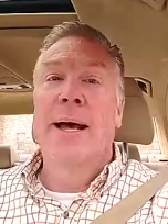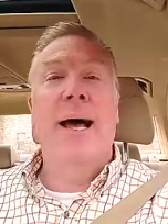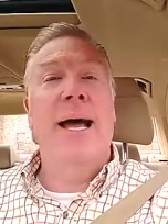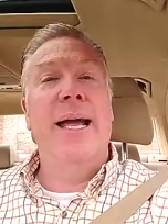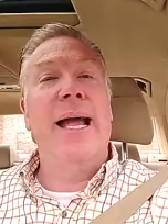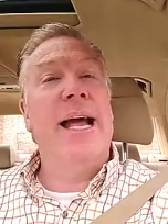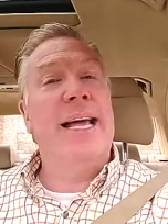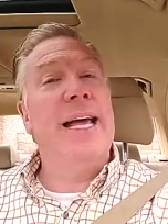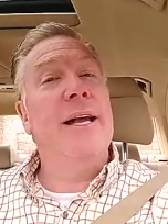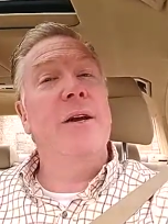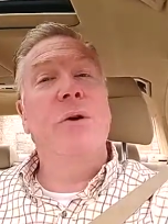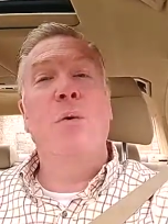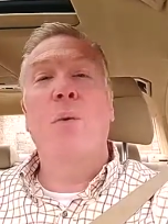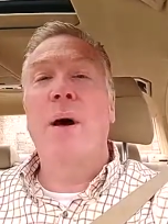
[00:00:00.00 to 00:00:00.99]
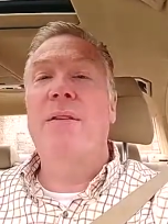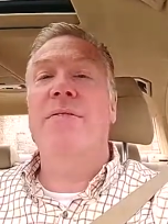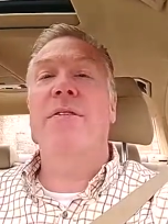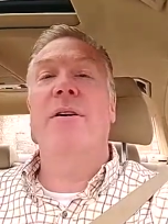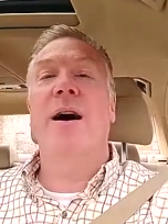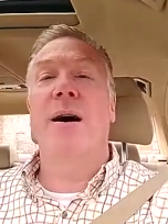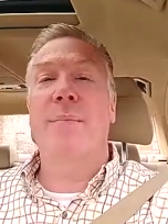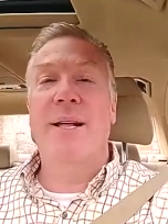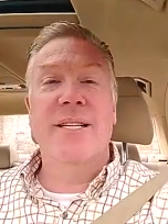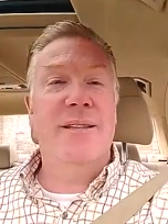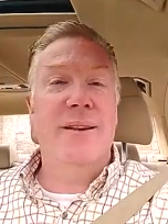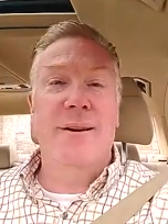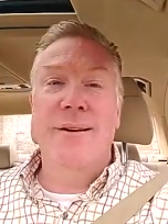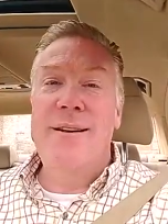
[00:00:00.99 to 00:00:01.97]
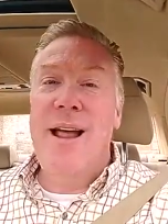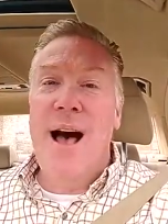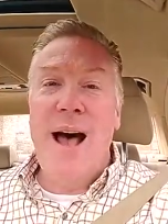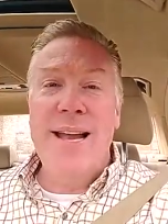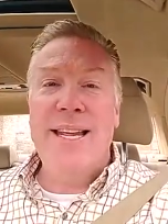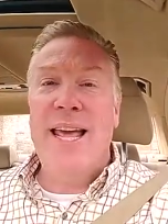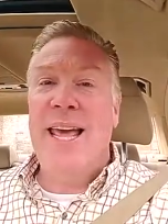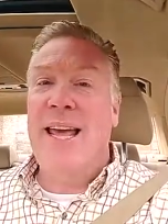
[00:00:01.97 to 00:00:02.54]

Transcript: I, I get quite a few comments that are not,